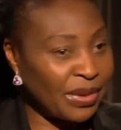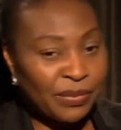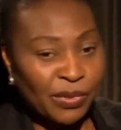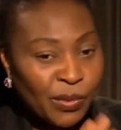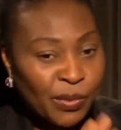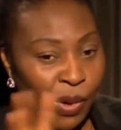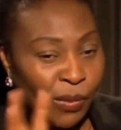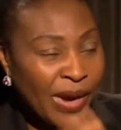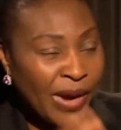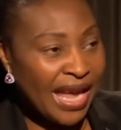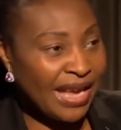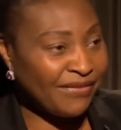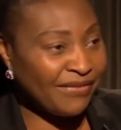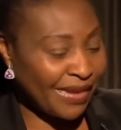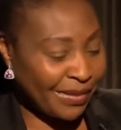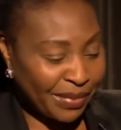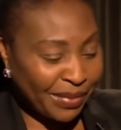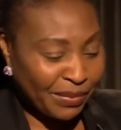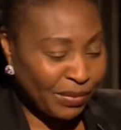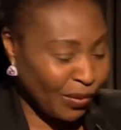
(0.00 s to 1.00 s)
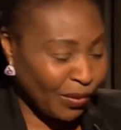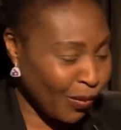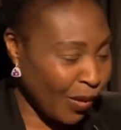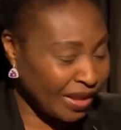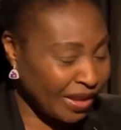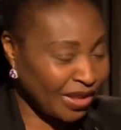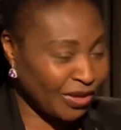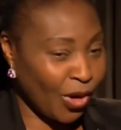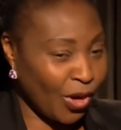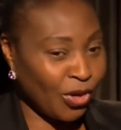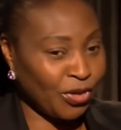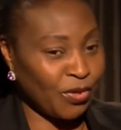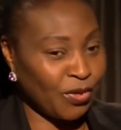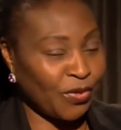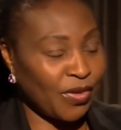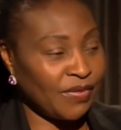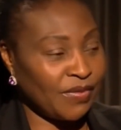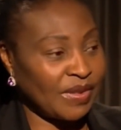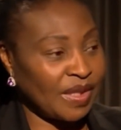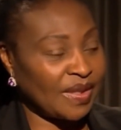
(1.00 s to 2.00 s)
People were waving. People wanted
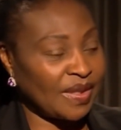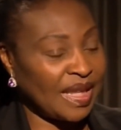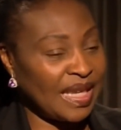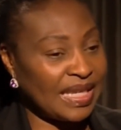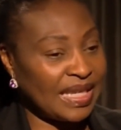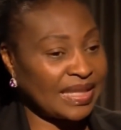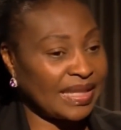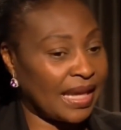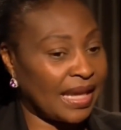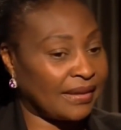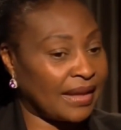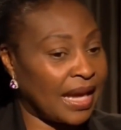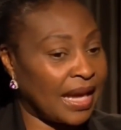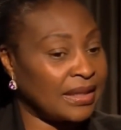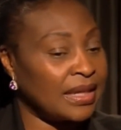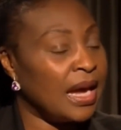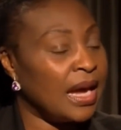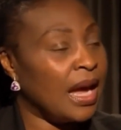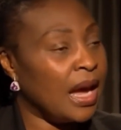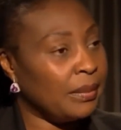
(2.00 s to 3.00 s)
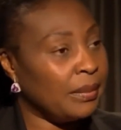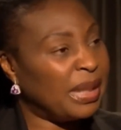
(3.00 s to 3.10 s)
autographs and things like that.